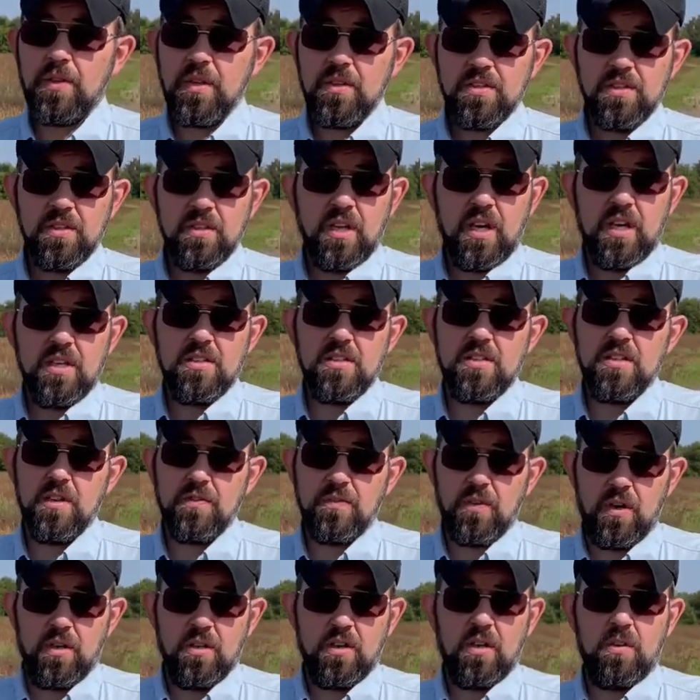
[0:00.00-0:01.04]
There's a lot of
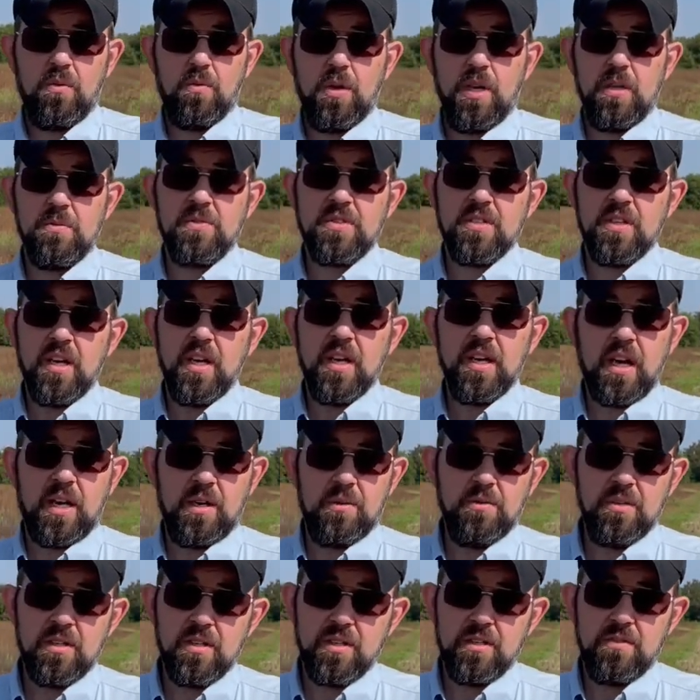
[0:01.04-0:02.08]
stuff on our website. I
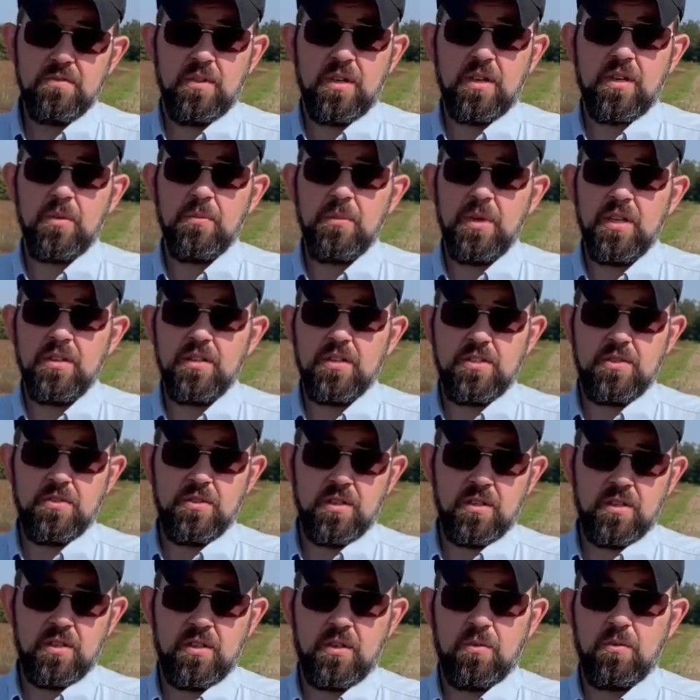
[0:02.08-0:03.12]
really recommend that you
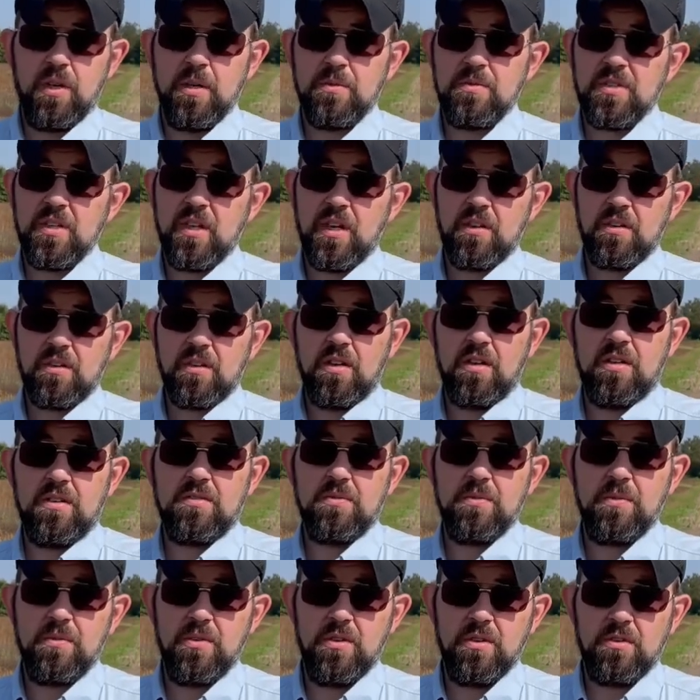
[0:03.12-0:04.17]
get on our website or
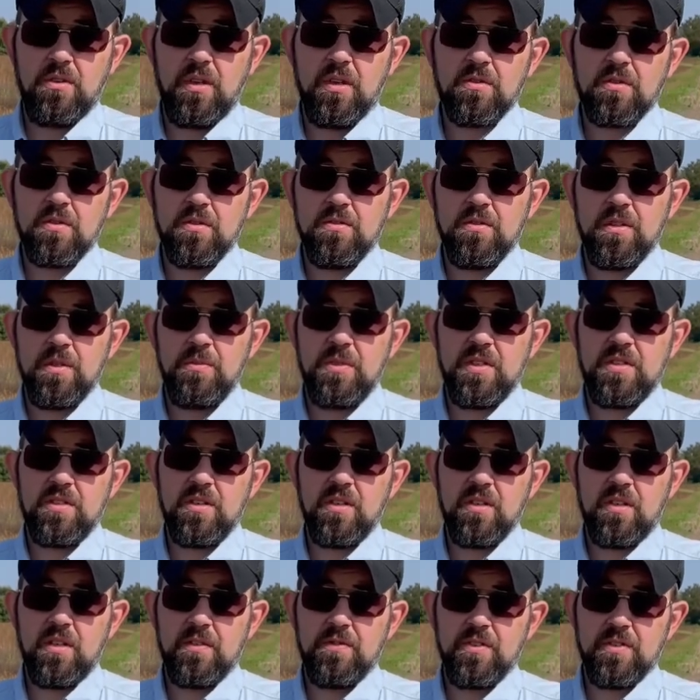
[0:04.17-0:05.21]
call your local
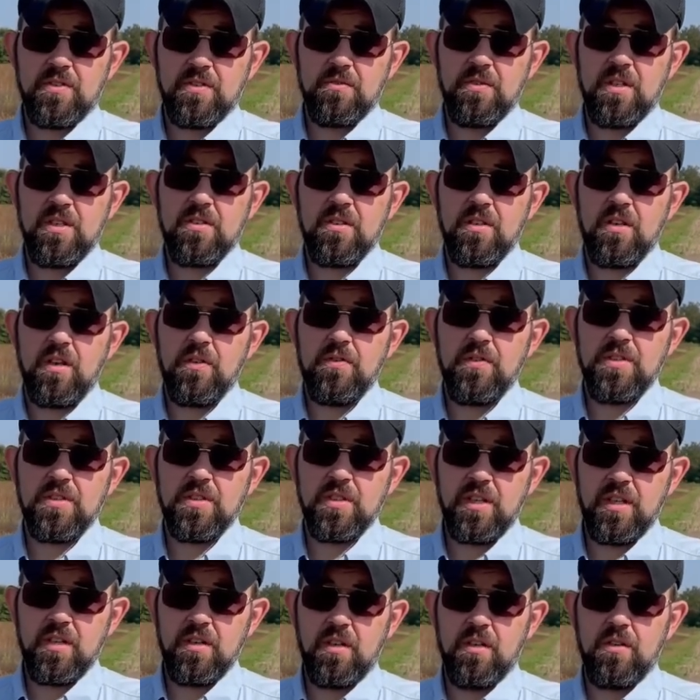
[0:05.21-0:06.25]
MDC office or regional office
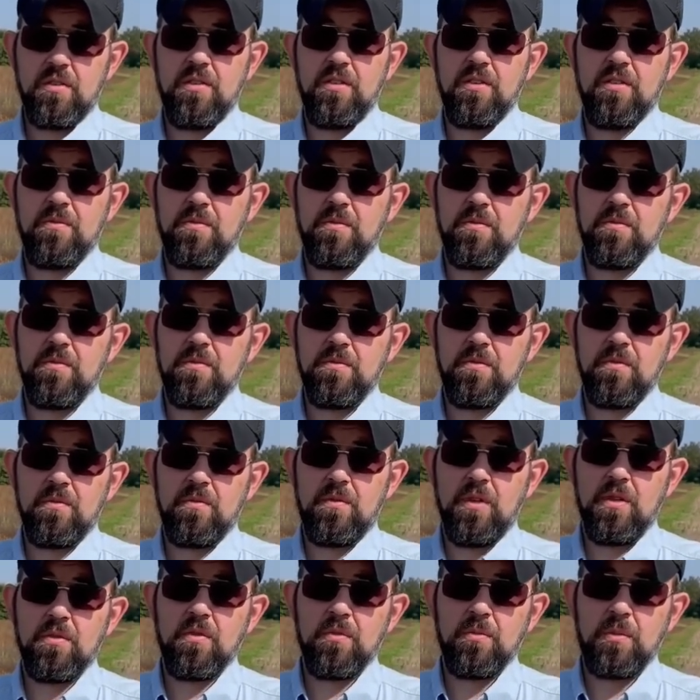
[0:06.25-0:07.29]
and get a hold of your
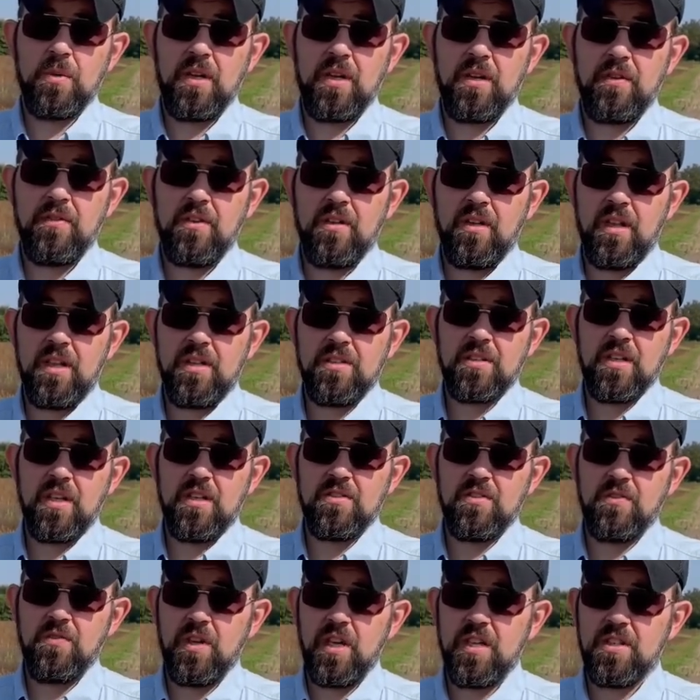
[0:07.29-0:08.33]
local private lands
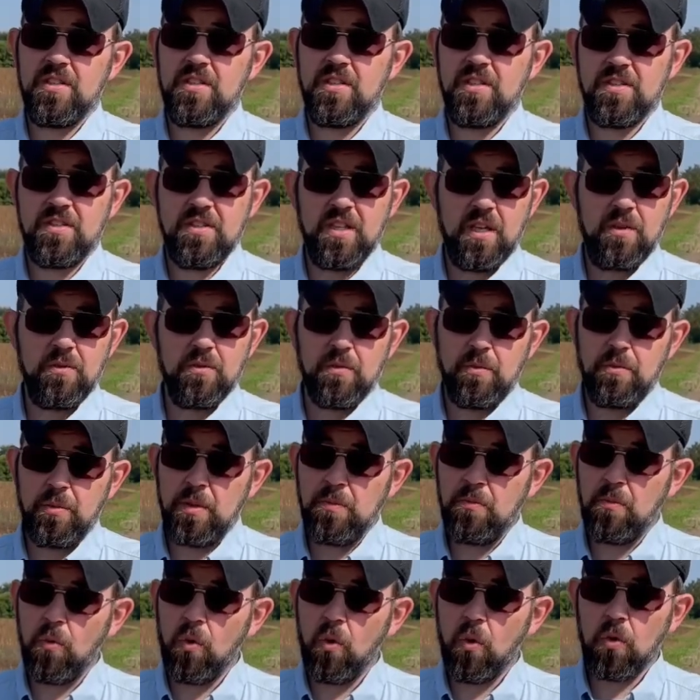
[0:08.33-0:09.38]
conservationists. They will be
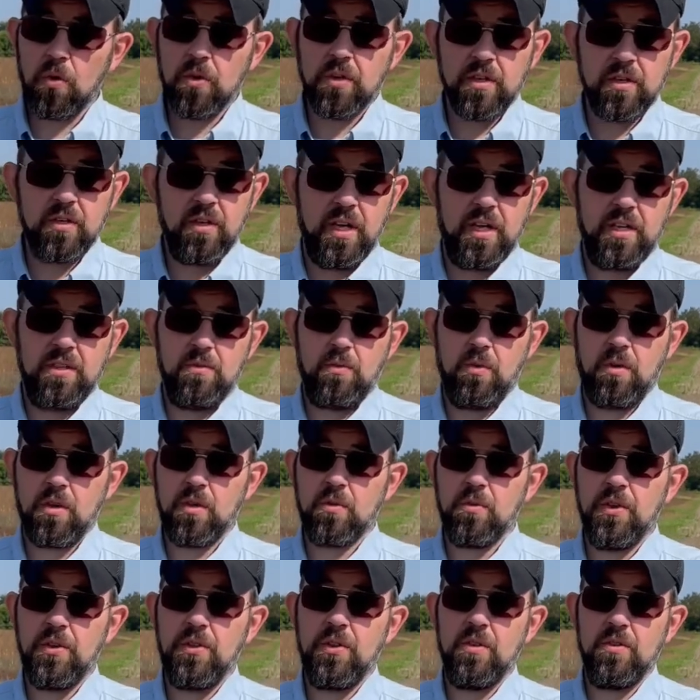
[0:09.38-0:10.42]
more than glad to
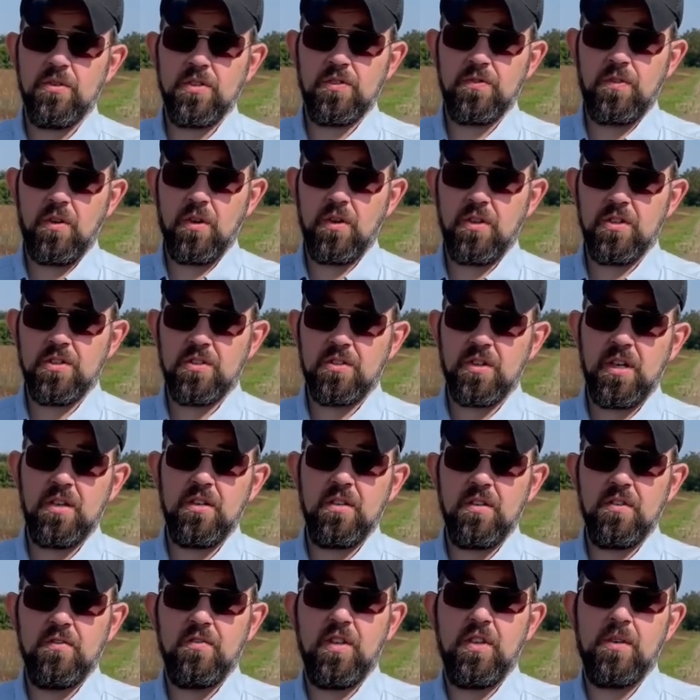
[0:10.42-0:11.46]
work with you as far as trying
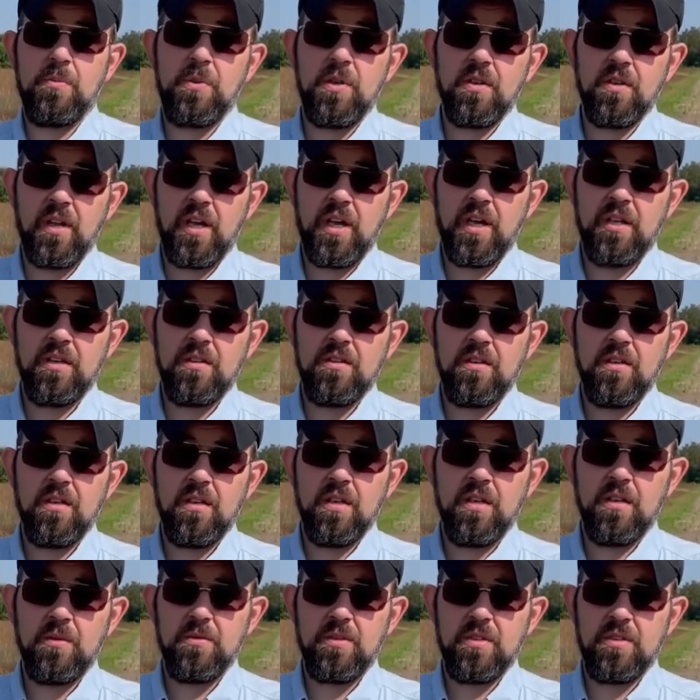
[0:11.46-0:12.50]
to develop your land
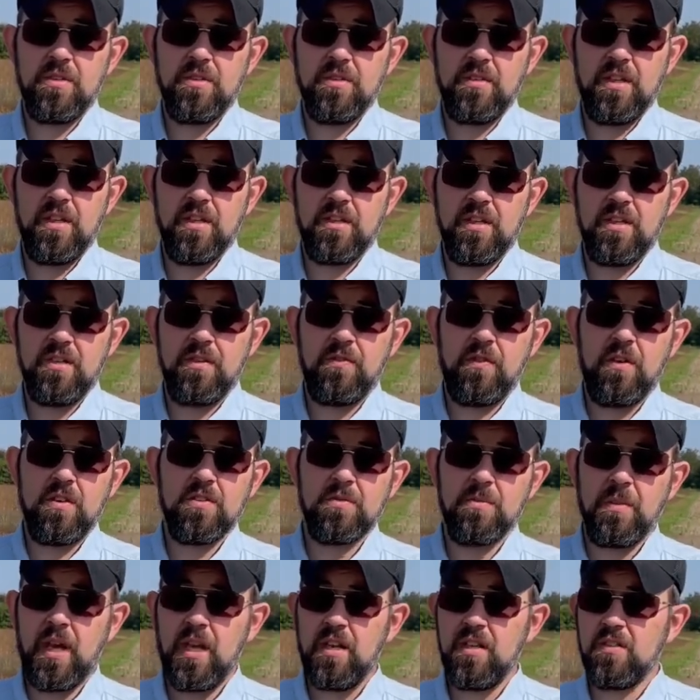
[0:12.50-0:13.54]
to get that diverse
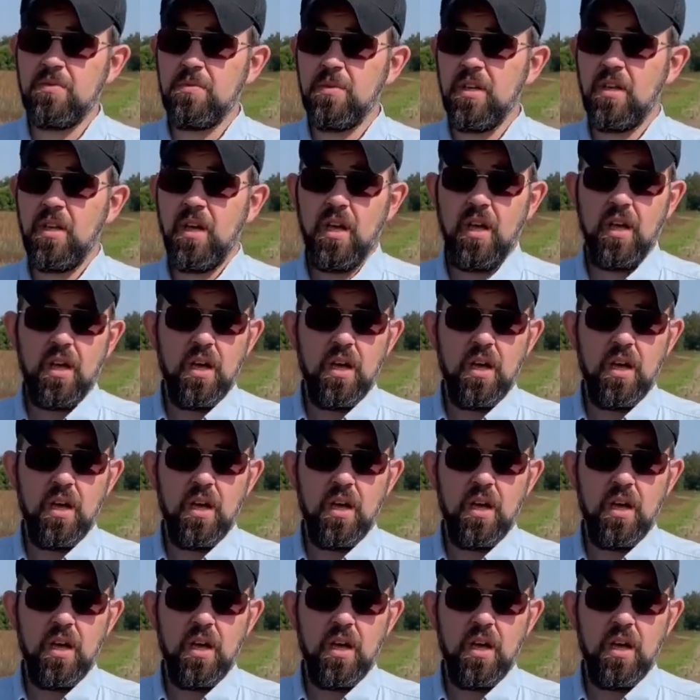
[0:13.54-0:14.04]
management.